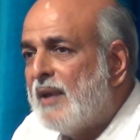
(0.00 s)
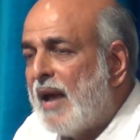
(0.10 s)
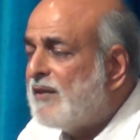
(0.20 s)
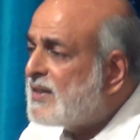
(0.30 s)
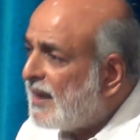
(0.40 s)

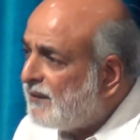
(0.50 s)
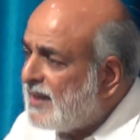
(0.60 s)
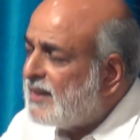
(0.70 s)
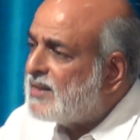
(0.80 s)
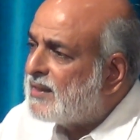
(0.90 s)
And this, I
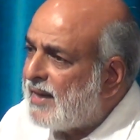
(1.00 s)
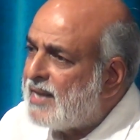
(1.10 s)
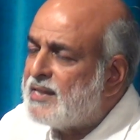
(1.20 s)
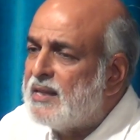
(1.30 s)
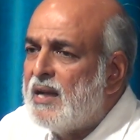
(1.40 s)
think, is
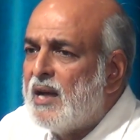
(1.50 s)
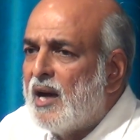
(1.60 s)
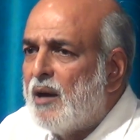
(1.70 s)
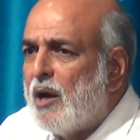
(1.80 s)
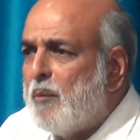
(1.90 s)
creating
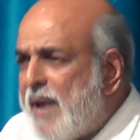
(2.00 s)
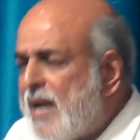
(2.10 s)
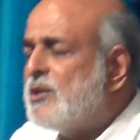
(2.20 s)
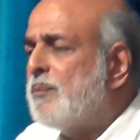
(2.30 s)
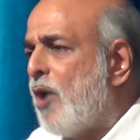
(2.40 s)
a
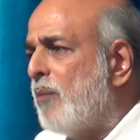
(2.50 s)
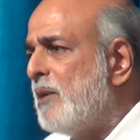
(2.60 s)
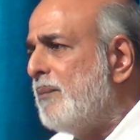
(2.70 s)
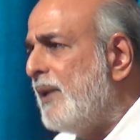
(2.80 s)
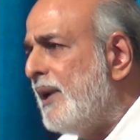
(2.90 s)
major
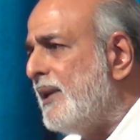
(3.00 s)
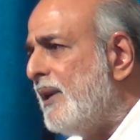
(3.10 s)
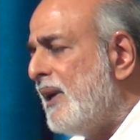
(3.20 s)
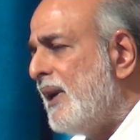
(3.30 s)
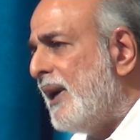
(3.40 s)
problem
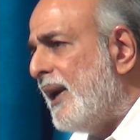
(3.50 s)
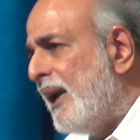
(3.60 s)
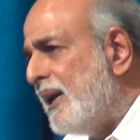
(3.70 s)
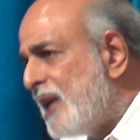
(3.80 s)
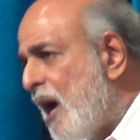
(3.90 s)

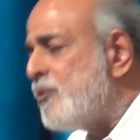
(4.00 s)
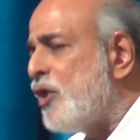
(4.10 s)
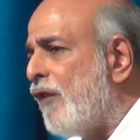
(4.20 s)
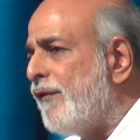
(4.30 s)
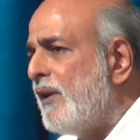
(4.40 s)
in terms
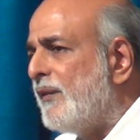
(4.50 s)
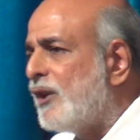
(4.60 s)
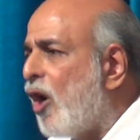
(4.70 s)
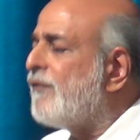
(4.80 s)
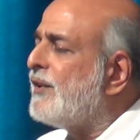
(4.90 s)
of the
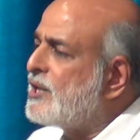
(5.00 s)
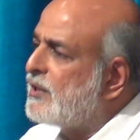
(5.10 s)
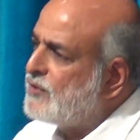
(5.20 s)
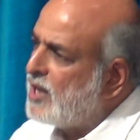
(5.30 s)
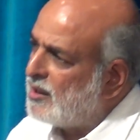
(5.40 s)
confidence
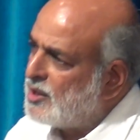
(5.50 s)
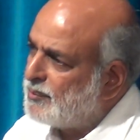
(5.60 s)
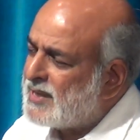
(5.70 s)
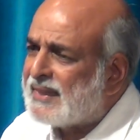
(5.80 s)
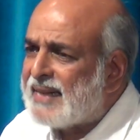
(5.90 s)
of journalism.
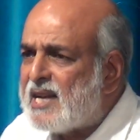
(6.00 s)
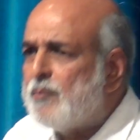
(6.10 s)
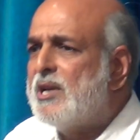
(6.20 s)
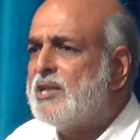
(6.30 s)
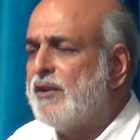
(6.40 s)
There's
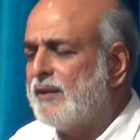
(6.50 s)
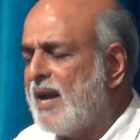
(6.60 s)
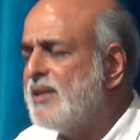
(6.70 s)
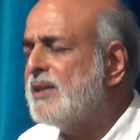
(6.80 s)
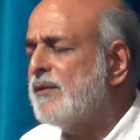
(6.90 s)
a
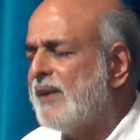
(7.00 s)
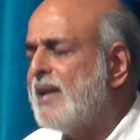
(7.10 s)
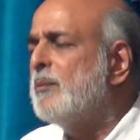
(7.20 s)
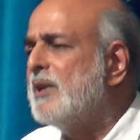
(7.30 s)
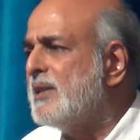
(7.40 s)
crisis of
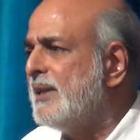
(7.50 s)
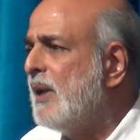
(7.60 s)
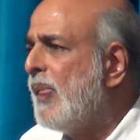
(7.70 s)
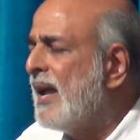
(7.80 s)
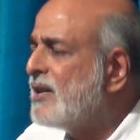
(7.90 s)

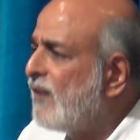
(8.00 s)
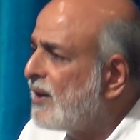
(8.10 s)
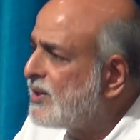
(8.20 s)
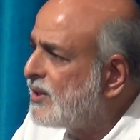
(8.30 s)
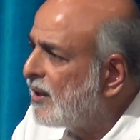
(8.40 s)
credibility as far
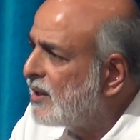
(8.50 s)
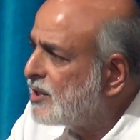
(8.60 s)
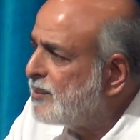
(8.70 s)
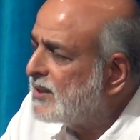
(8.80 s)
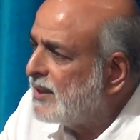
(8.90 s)
as
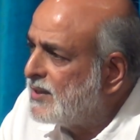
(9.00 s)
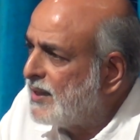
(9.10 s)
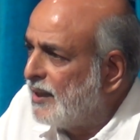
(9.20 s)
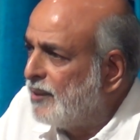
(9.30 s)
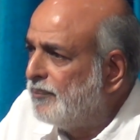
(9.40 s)
journalism is
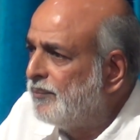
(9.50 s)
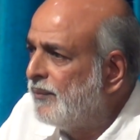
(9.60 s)
concerned.